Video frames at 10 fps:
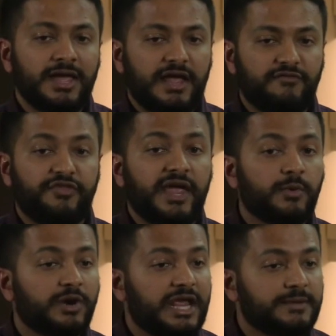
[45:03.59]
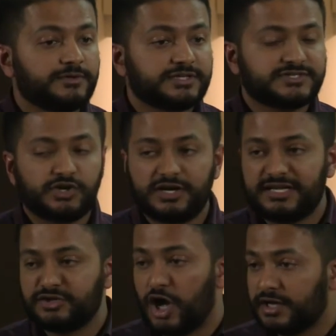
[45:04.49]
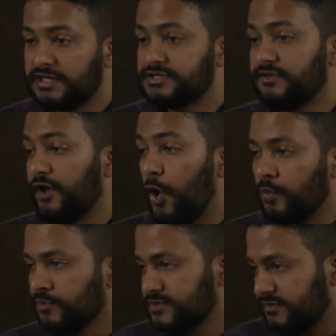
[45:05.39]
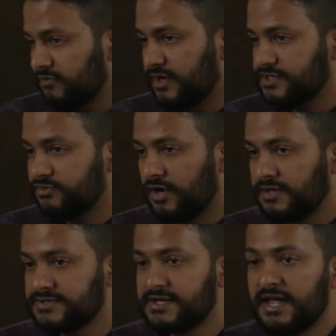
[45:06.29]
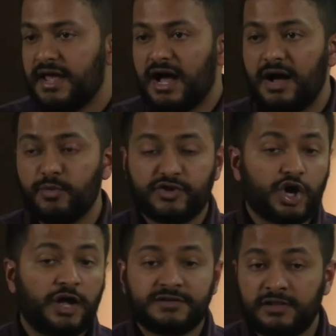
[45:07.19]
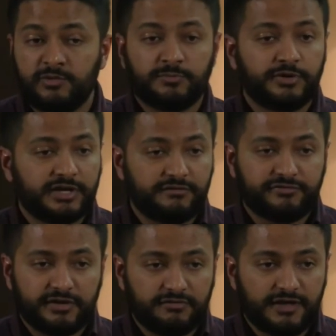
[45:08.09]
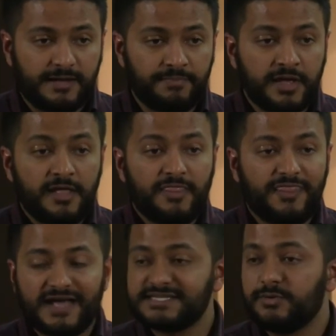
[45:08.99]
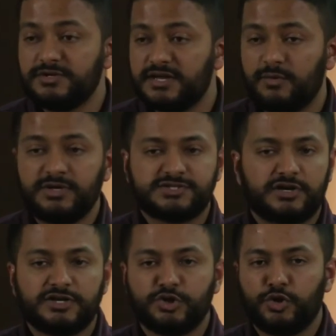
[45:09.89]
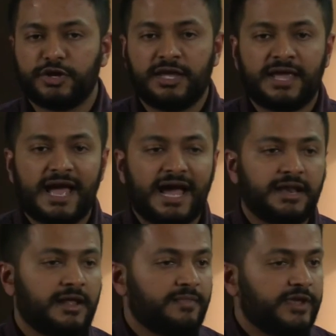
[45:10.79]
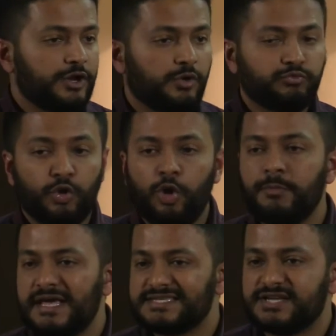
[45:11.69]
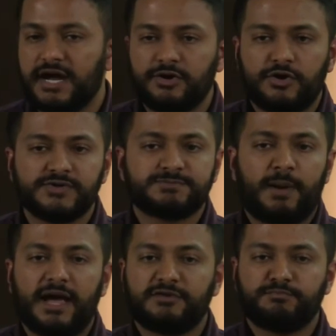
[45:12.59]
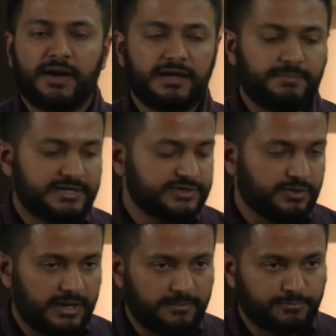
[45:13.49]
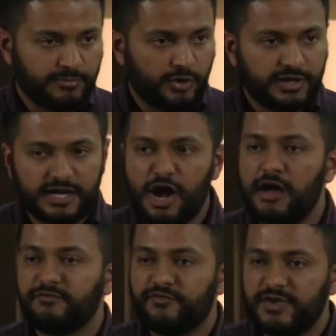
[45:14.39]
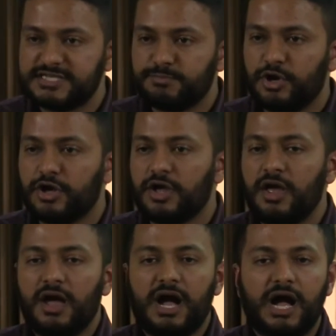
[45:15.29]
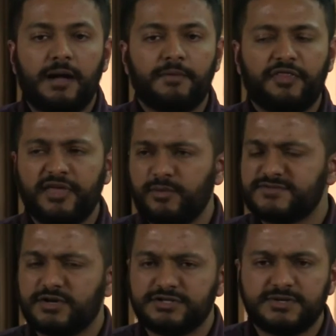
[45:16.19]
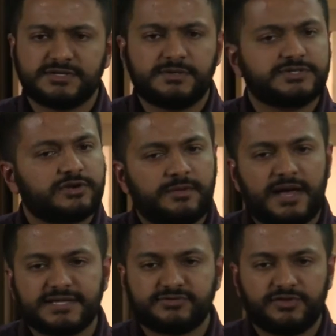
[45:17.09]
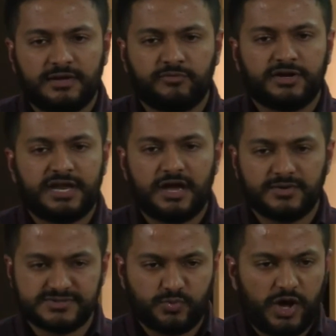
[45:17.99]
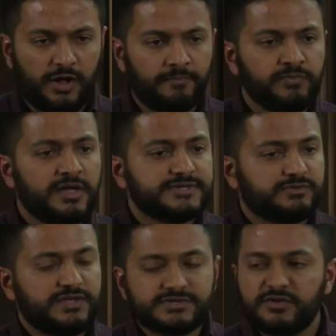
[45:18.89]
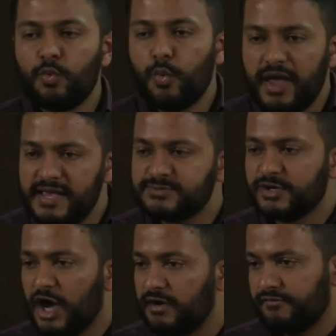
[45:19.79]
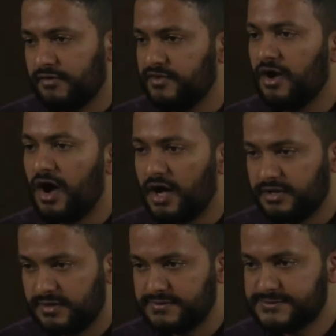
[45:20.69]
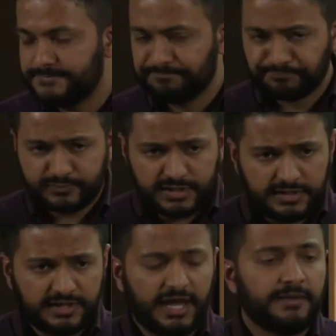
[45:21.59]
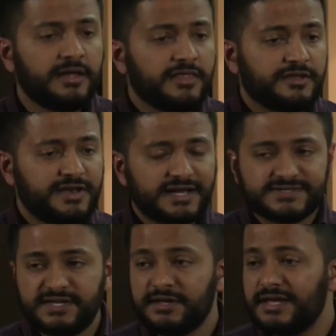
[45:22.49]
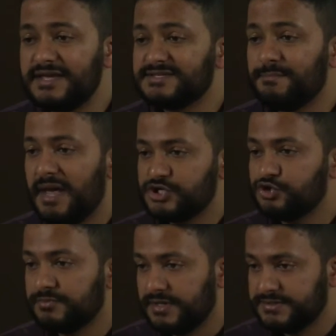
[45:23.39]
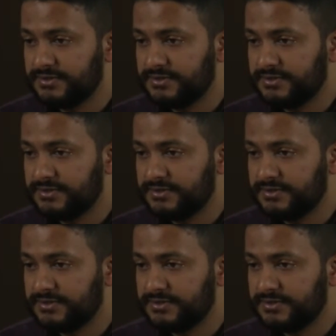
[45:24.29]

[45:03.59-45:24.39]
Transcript: If they were able to start talking to the owners of the restaurants uh, with the content that we were putting in front of them, that's how we did it. We started looking at, you know, role-based titles by, by basically promoting it on Facebook. Um, I think we've started doing some Instagram ads for them right now as well. So these are the ways we got in front of the audience. Okay, the next thing is measurement.